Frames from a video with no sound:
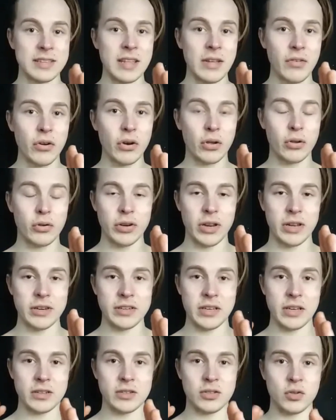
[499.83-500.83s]
never a good
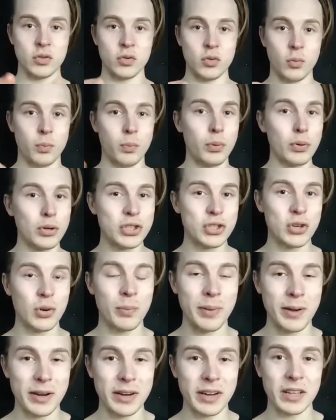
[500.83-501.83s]
idea to push your
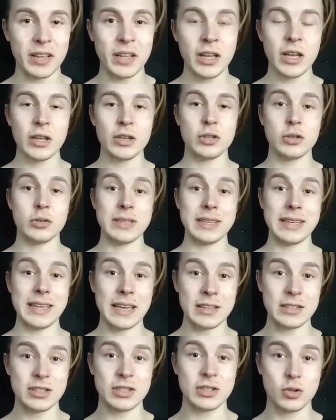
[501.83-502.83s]
body to the
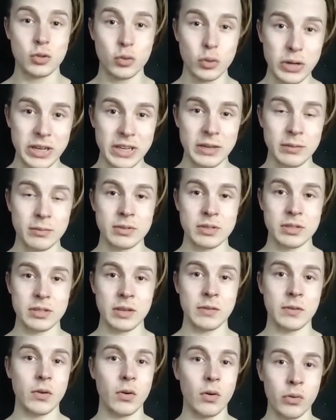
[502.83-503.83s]
extremes
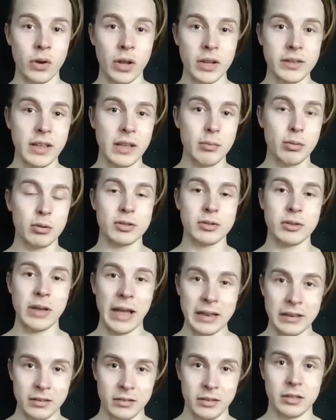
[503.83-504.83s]
if you're not able to
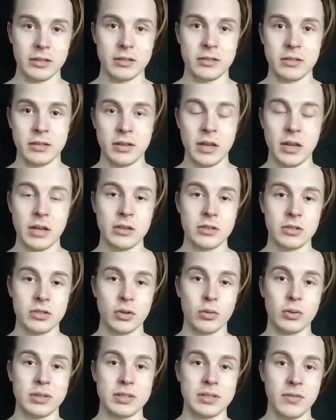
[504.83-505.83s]
handle it.
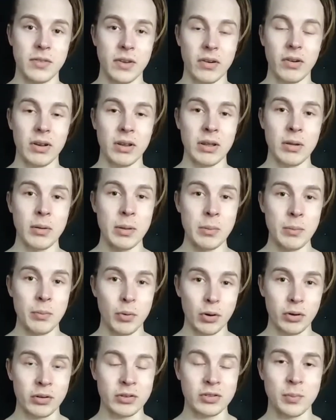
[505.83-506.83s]
So it's very
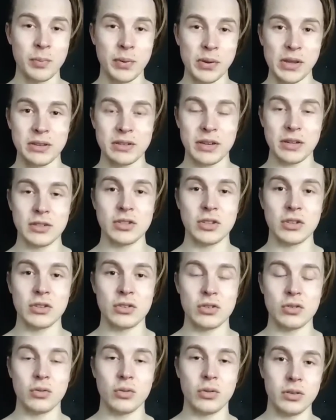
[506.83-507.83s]
important to pay attention
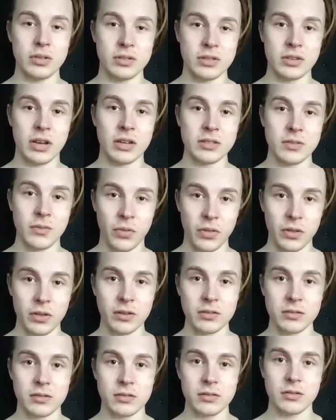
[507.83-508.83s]
to these kinds of
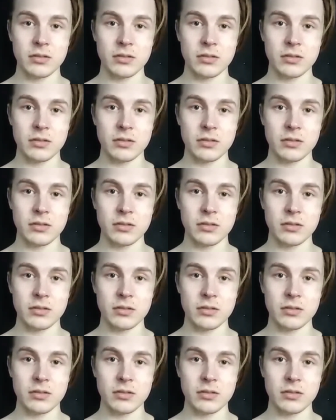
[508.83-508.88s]
things.